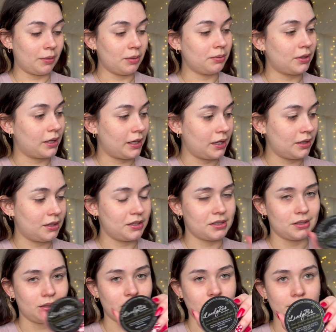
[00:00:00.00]
applying this
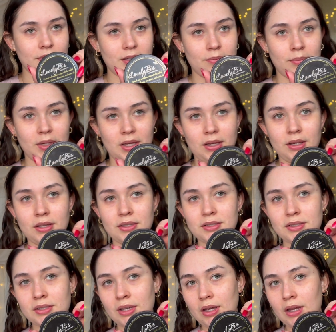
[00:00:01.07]
Lovely
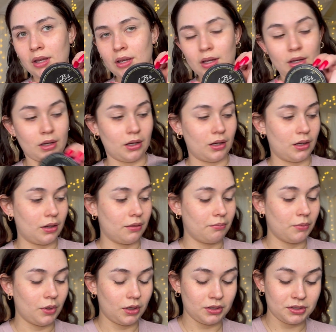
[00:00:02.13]
Bees
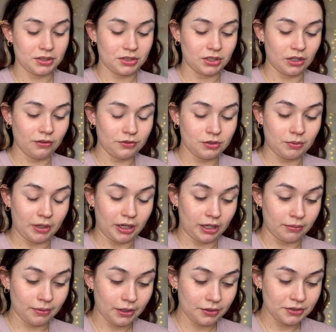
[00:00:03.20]
stuff to my
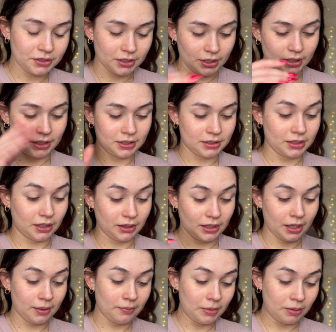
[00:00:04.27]
eyebrows to like set
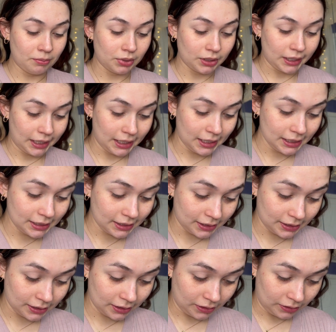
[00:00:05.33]
them in place.